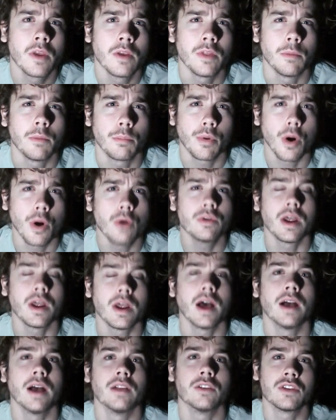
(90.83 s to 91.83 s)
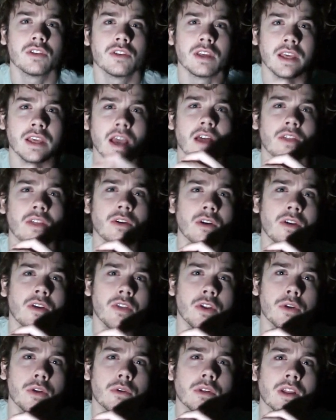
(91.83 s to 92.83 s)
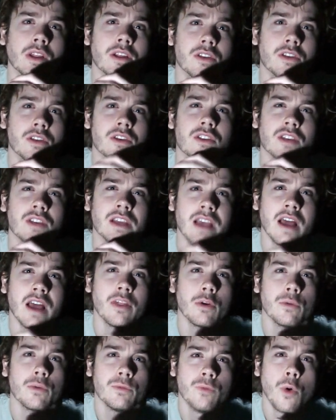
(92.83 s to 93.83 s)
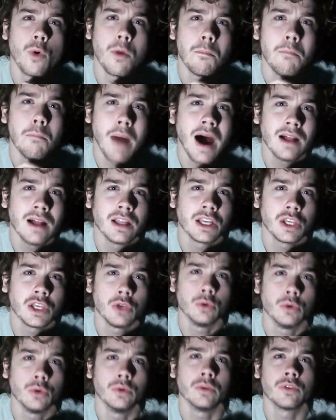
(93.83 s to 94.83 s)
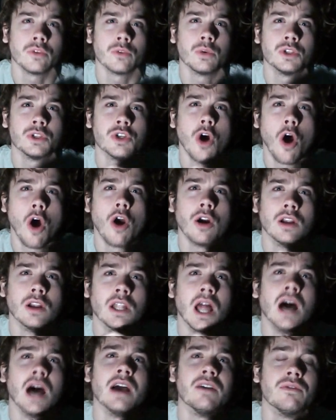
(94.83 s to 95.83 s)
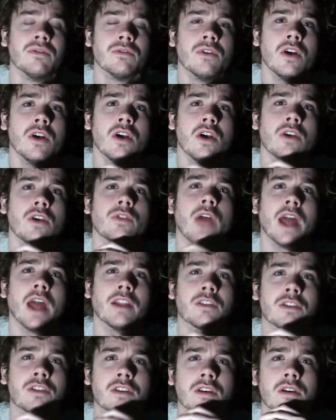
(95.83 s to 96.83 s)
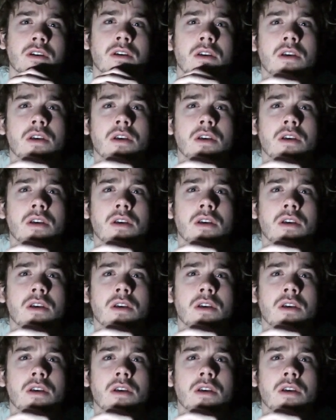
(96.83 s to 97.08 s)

The protons together and the nucleuses together form molecules, which are life. That is the